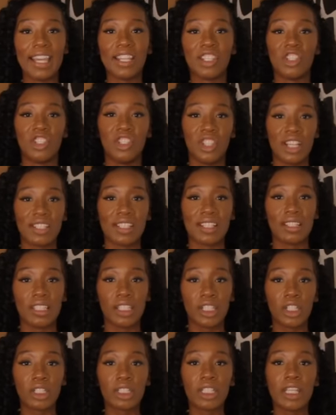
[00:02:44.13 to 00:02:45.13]
It's just
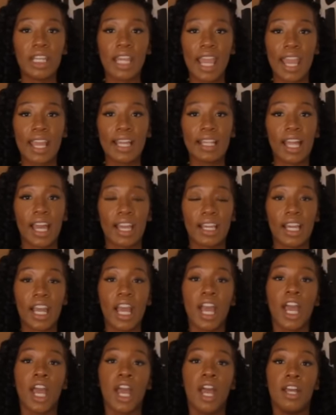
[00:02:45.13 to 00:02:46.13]
literally a like
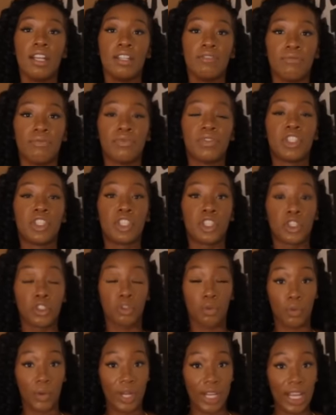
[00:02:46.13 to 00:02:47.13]

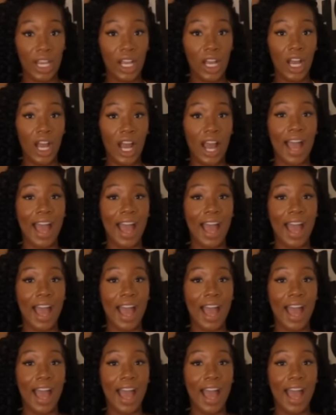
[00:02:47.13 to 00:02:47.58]
string